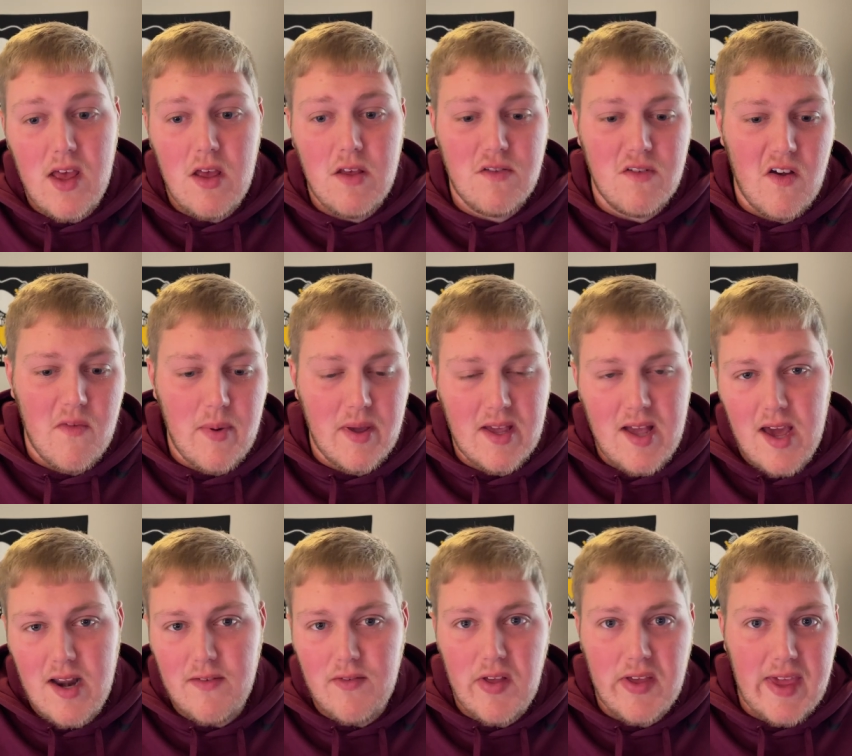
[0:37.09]
So I've been
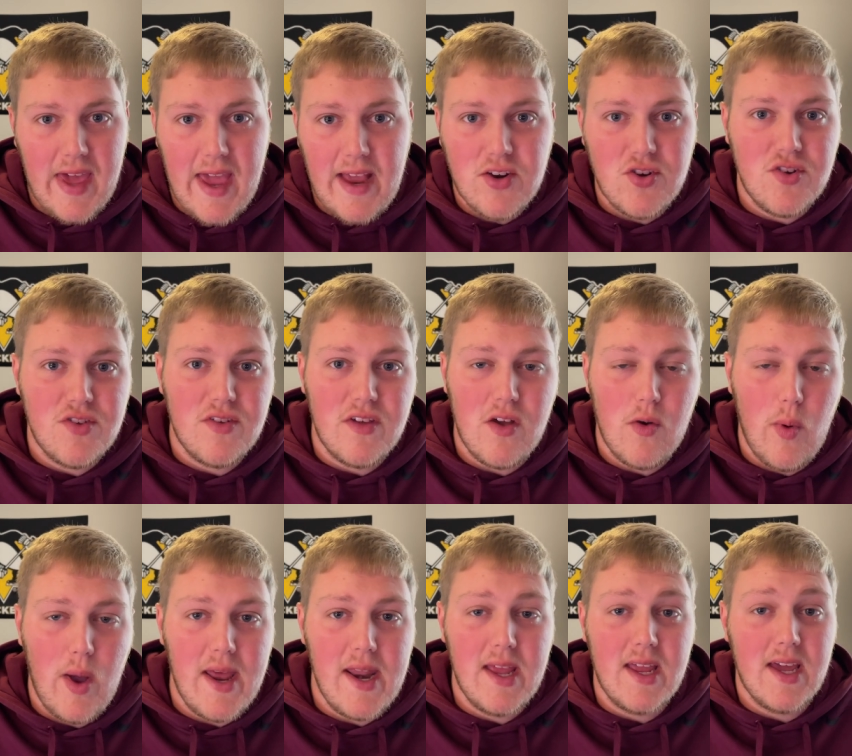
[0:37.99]
kind of like anxiously
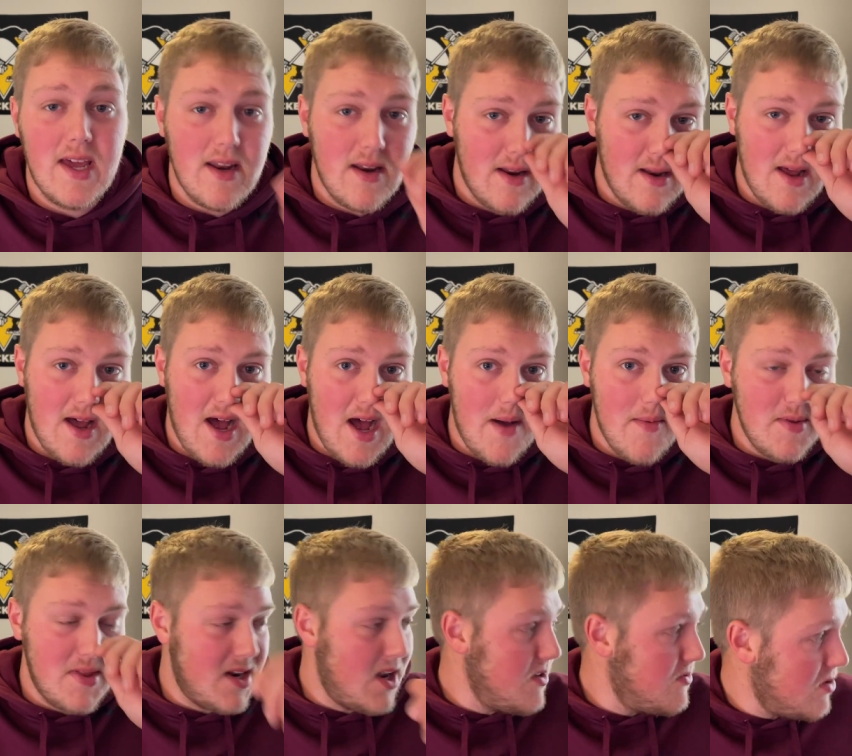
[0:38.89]
awaiting it. Um,
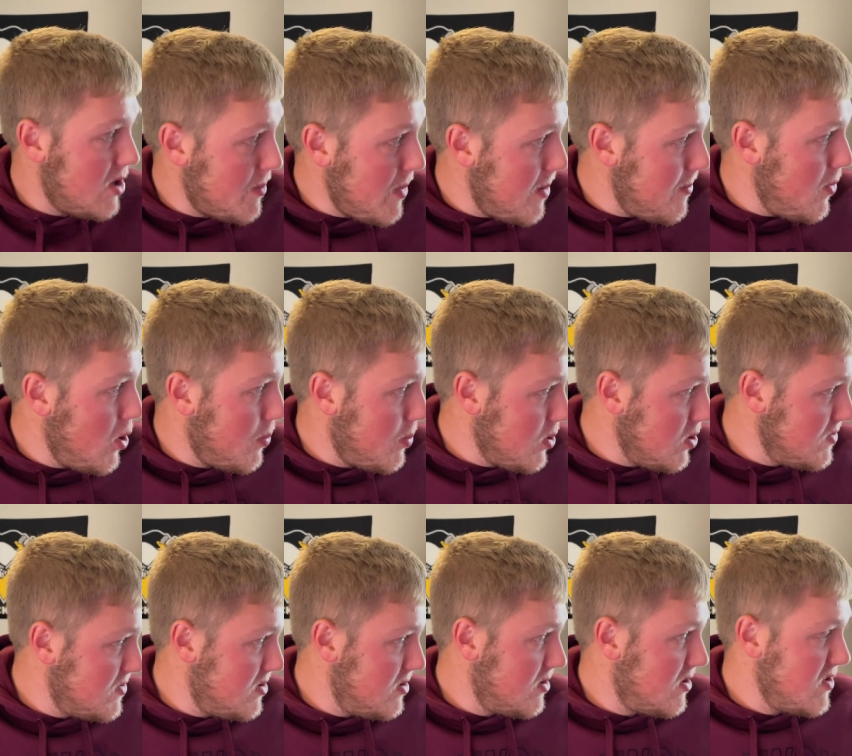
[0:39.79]
and then I saw my mail
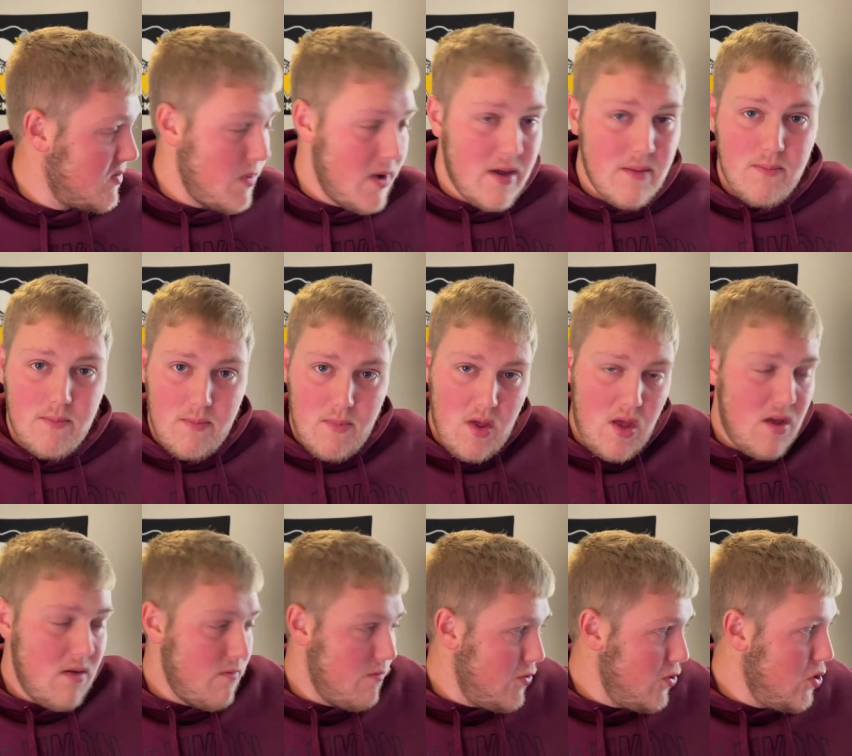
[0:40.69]
person because my
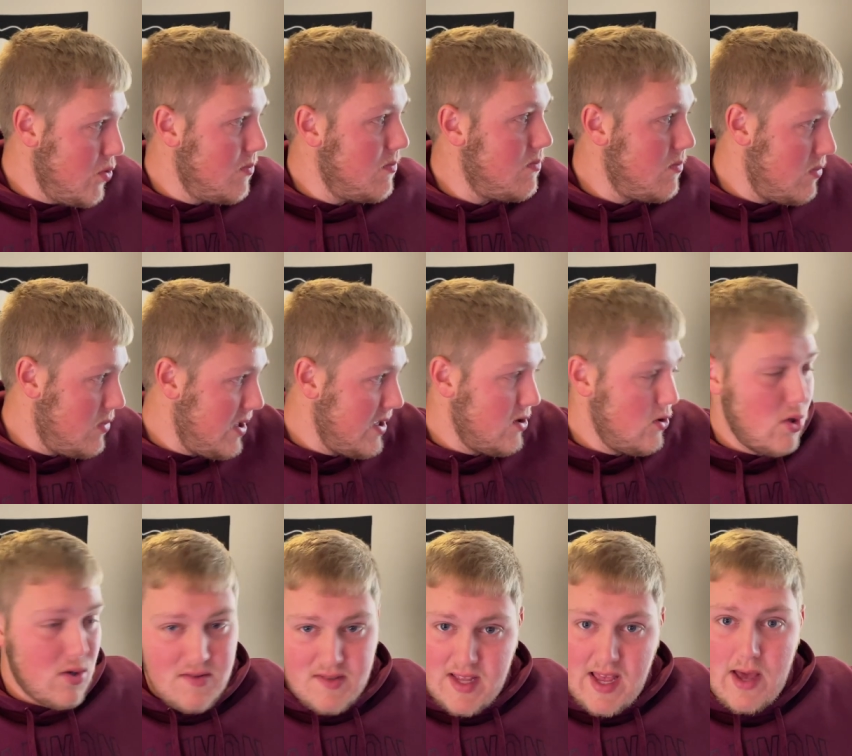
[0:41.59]
room, like
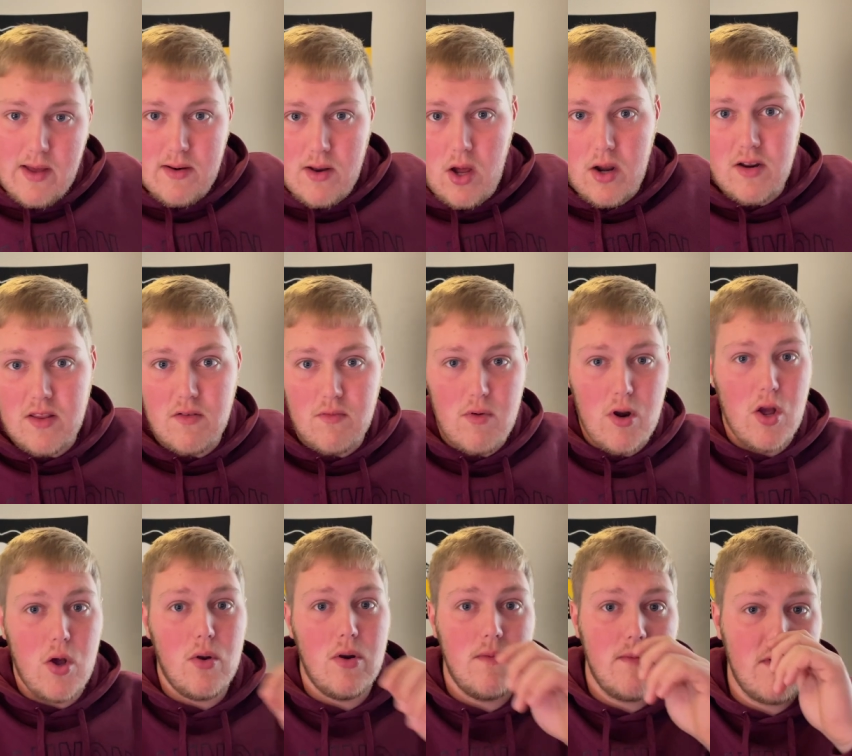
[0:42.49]
looks down onto the
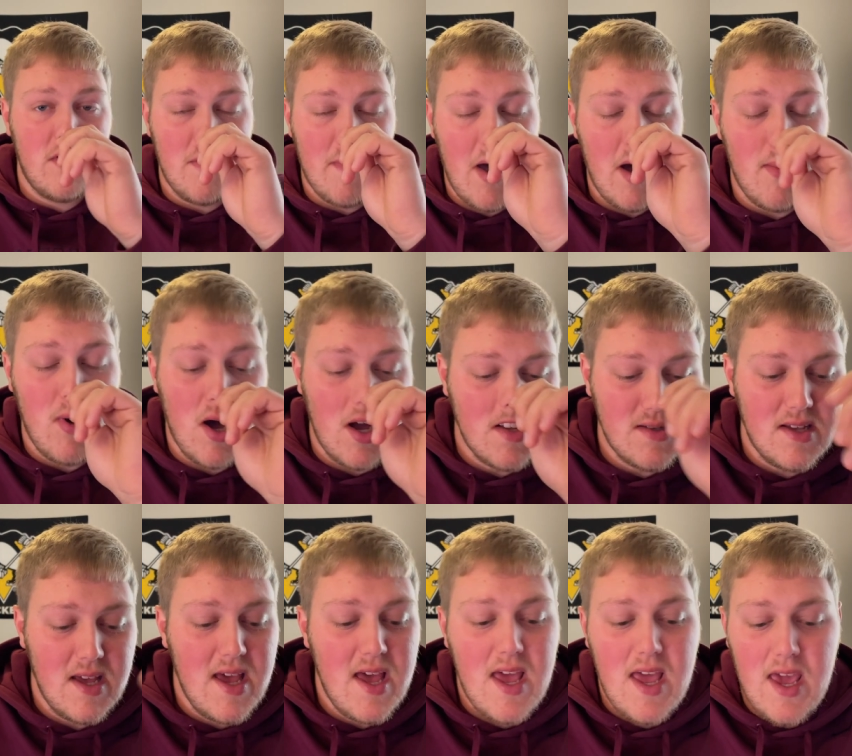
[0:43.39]
road, the mailbox,
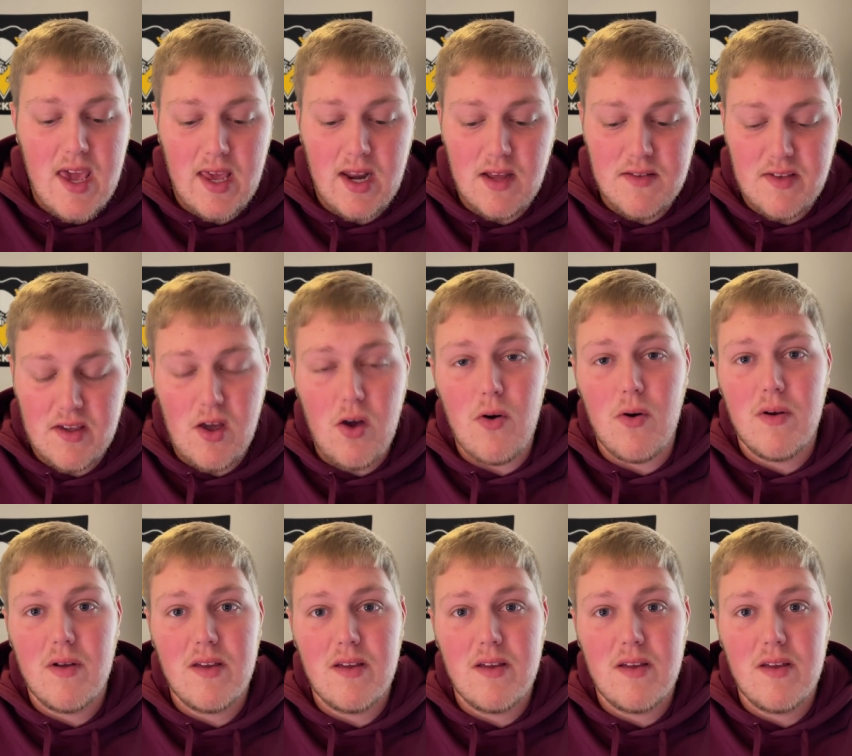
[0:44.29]
and I was like, oh,